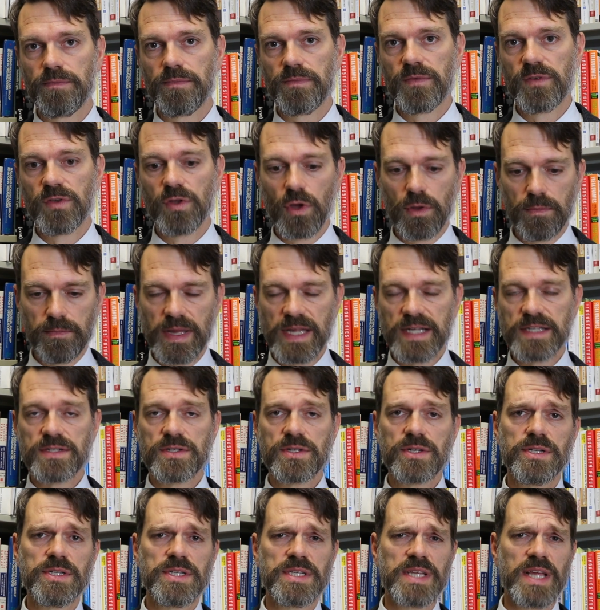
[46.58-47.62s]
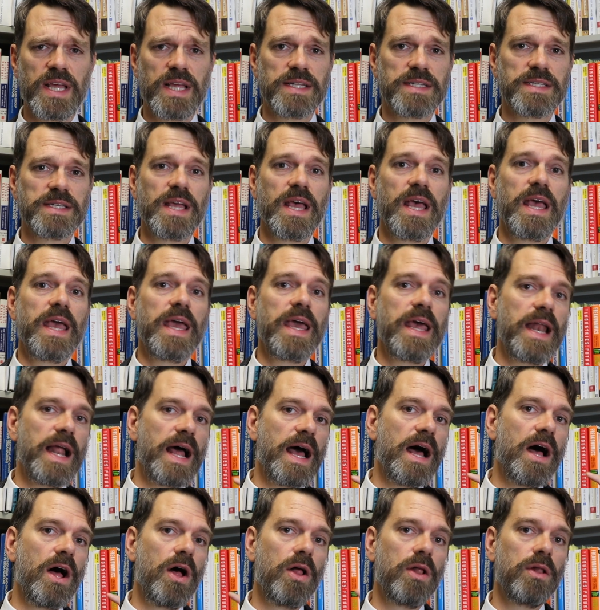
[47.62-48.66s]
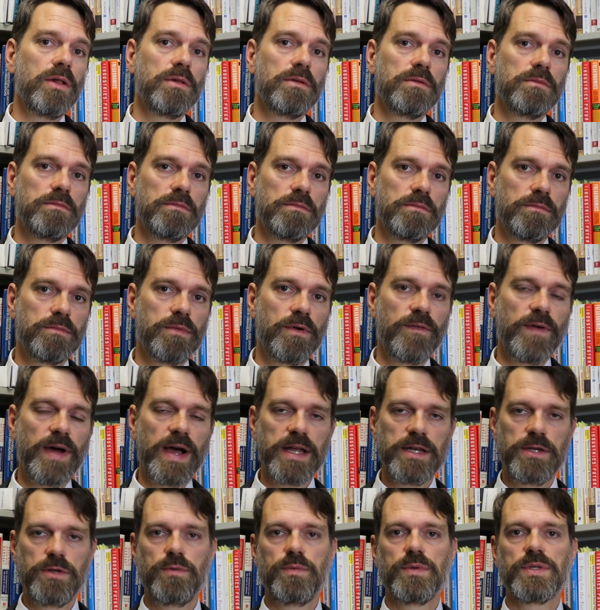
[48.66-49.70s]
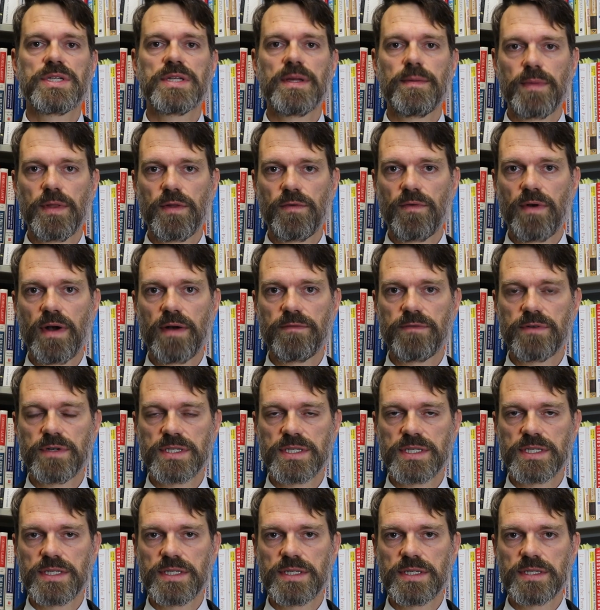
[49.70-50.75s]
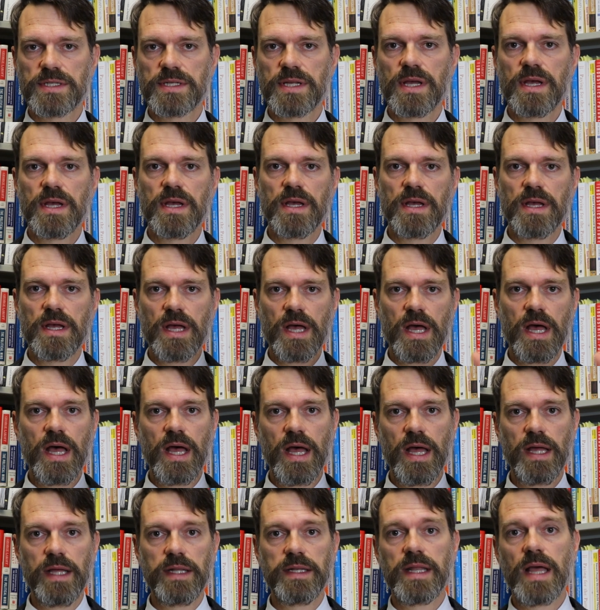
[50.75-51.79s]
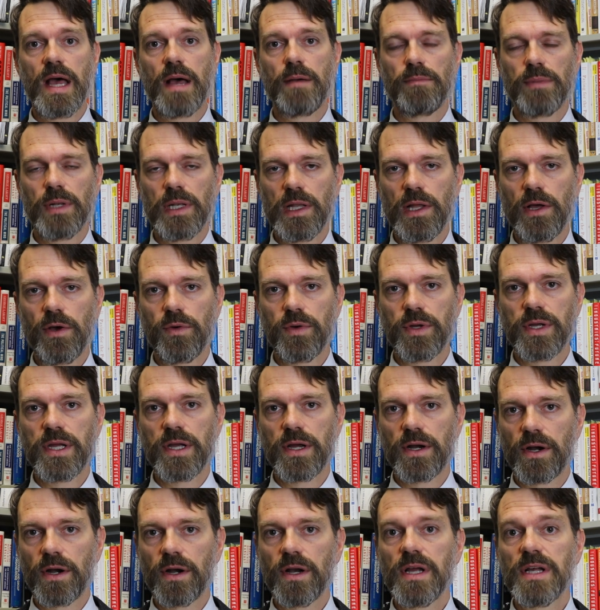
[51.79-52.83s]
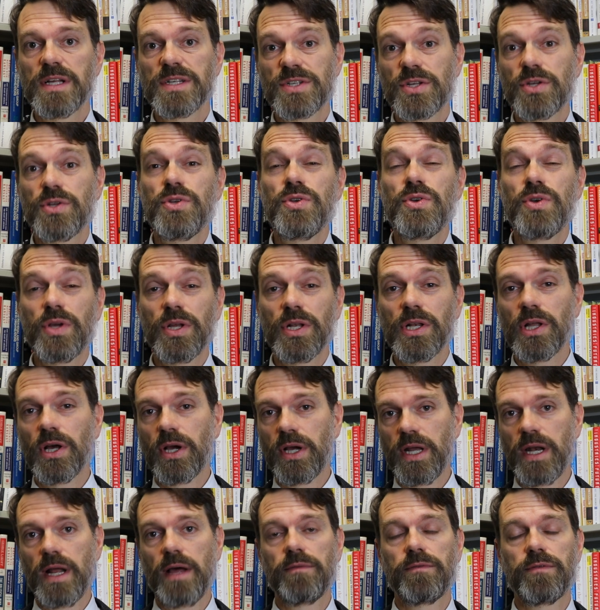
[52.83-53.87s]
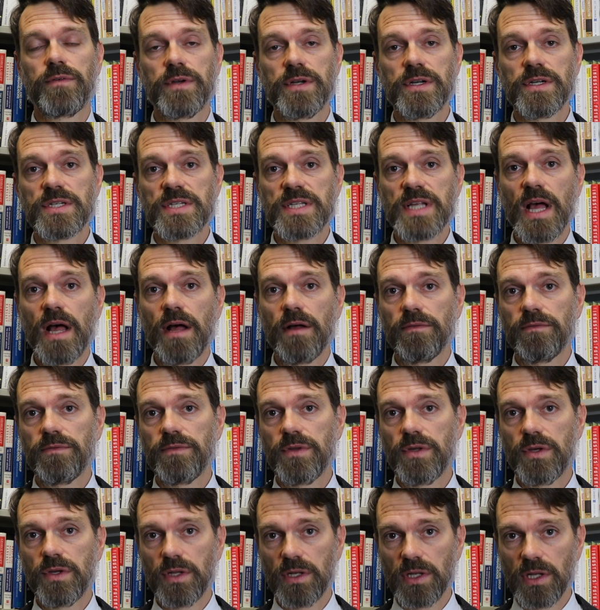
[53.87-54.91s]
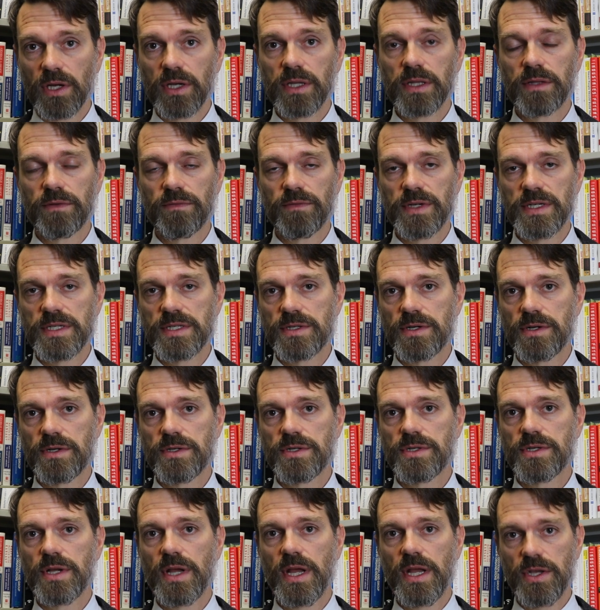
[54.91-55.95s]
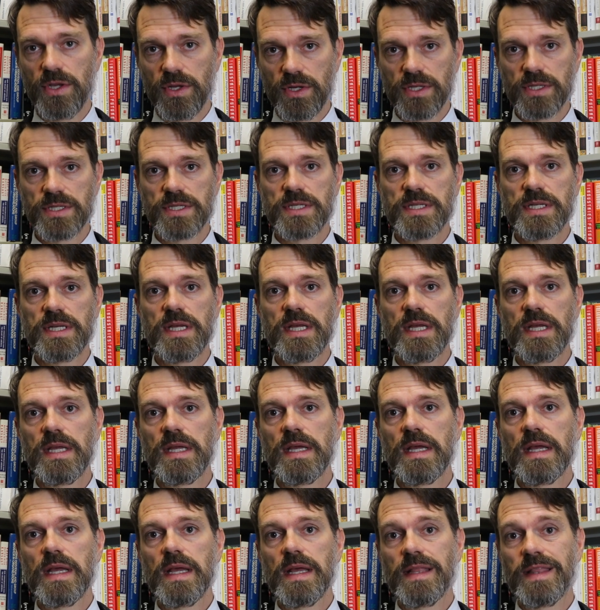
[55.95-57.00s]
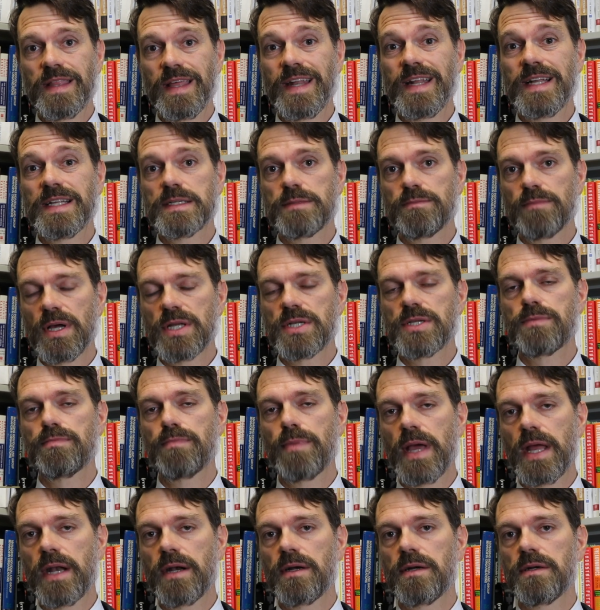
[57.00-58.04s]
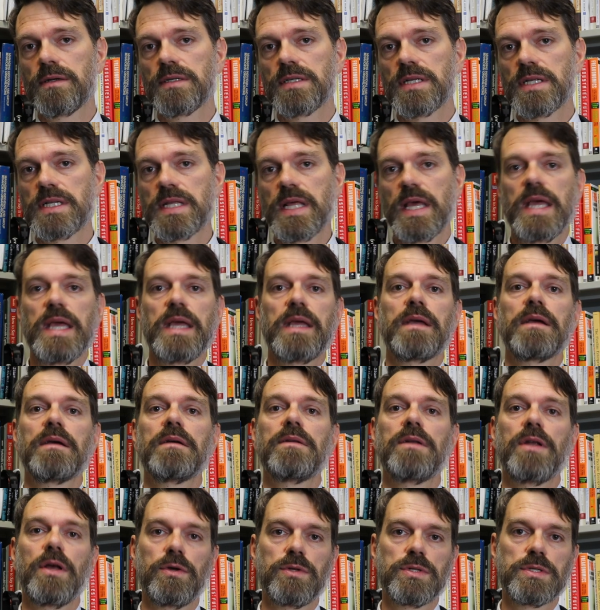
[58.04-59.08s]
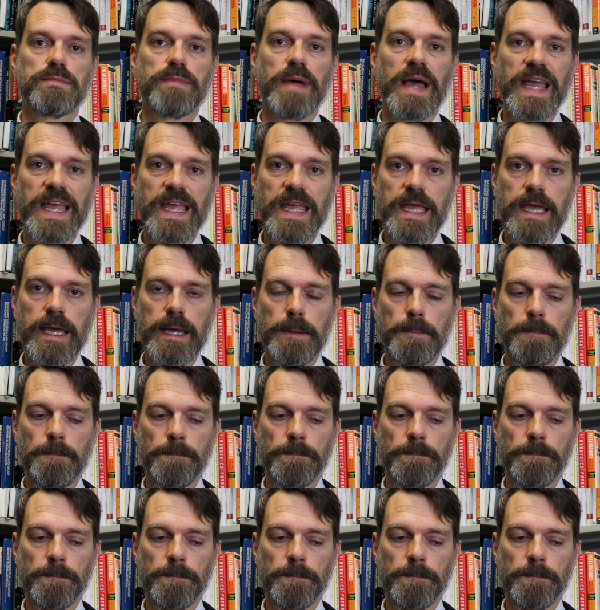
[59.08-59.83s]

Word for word: So it makes good sense, and I'll provide you with some of the references down below here so you can look it up for yourself. You can look at the research and you can see that it's much better to take notes by hand.